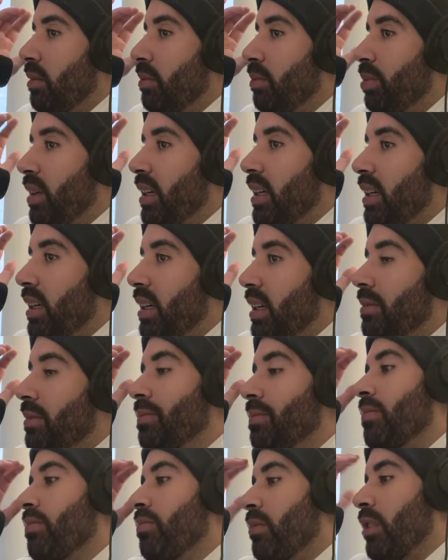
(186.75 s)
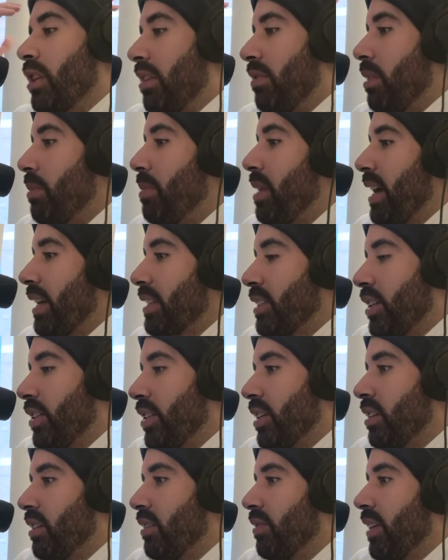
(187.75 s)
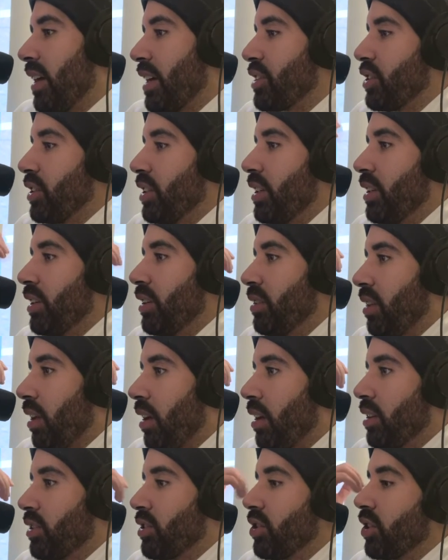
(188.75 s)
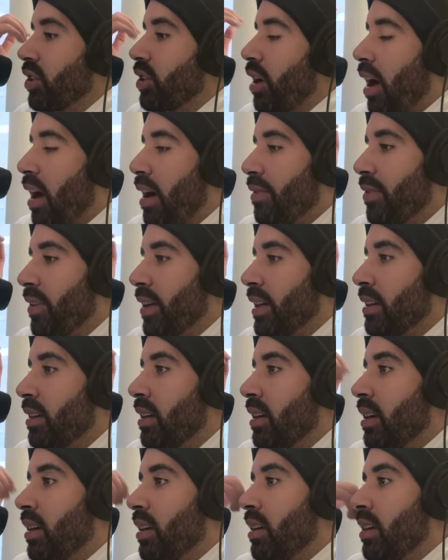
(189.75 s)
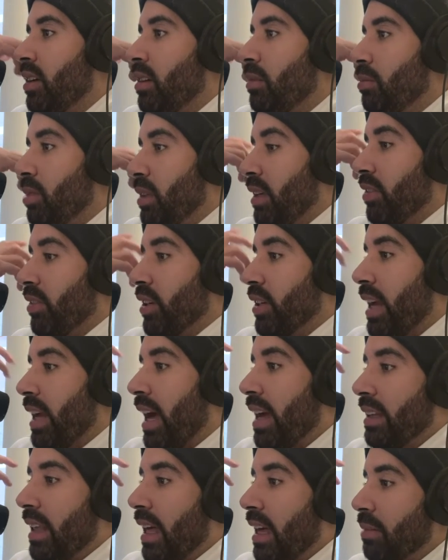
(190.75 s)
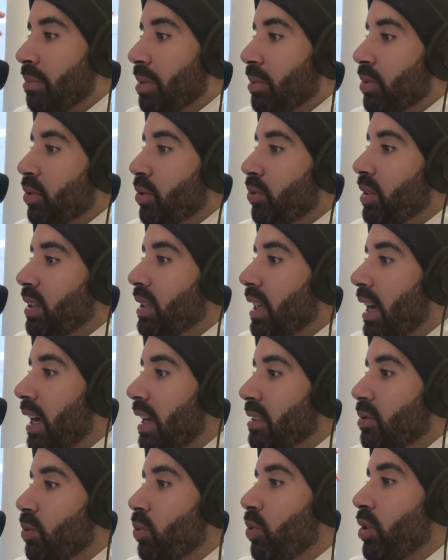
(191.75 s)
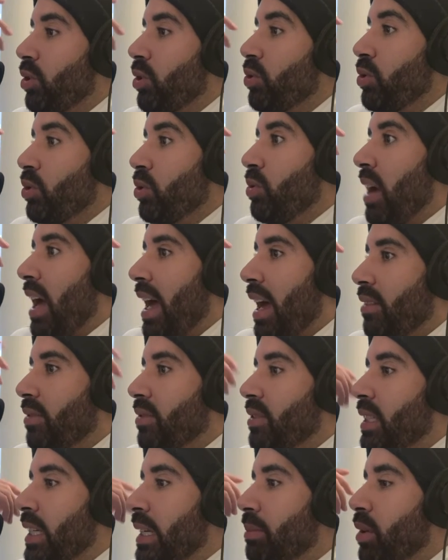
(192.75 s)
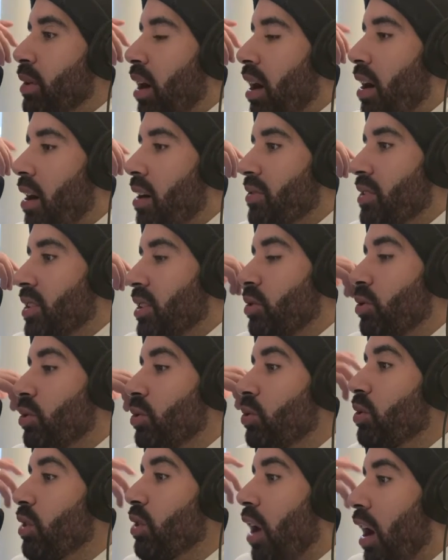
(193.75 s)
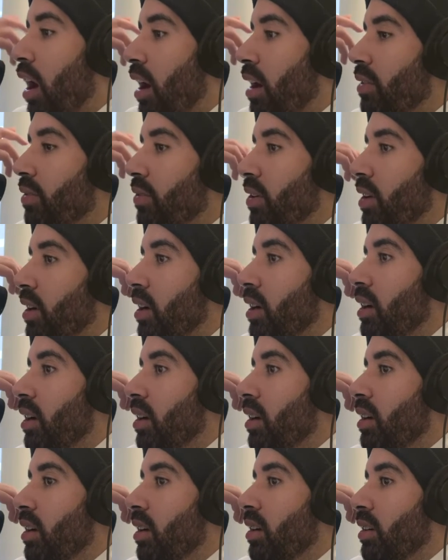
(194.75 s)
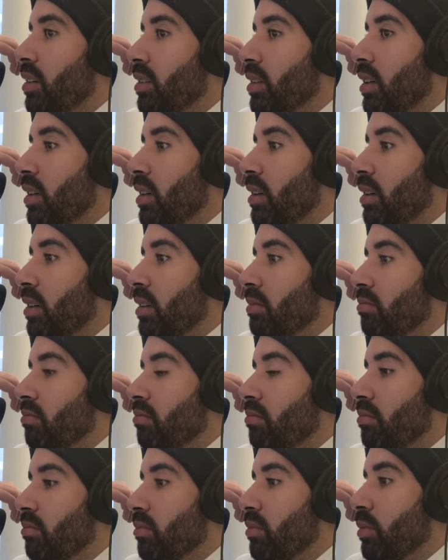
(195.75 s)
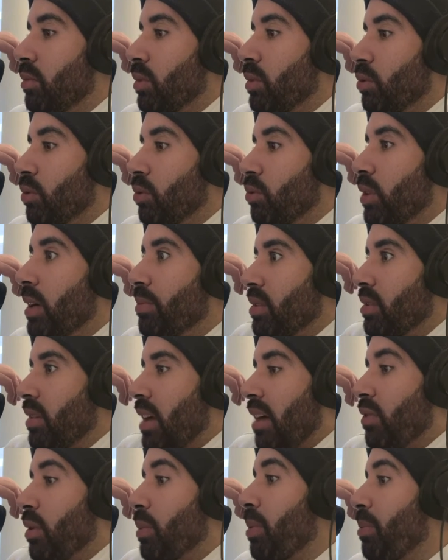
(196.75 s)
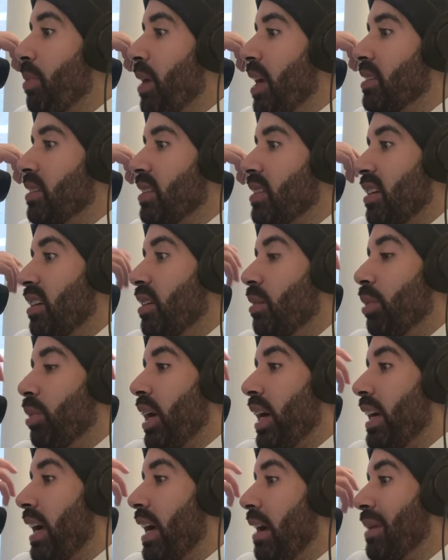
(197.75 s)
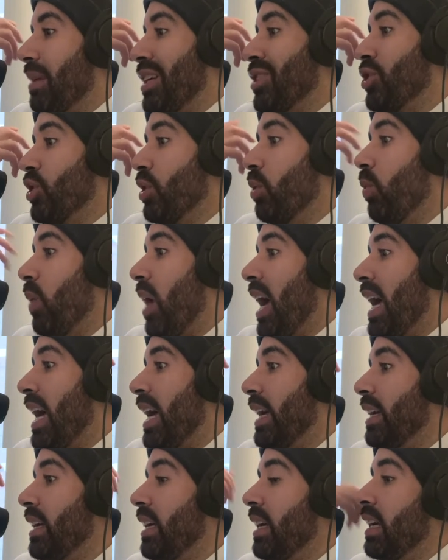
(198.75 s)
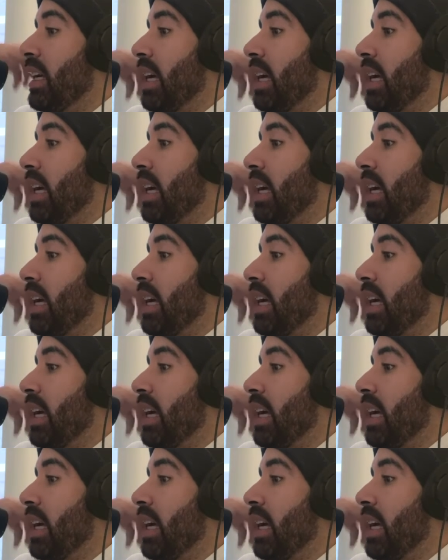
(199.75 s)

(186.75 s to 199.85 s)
But you have a bacterial infection in your lungs, you're coughing. Believe it or not, a lot of people don't realize when you do have deep coughs and you do cough, the ribs have a propensity to break. I'm not sure why.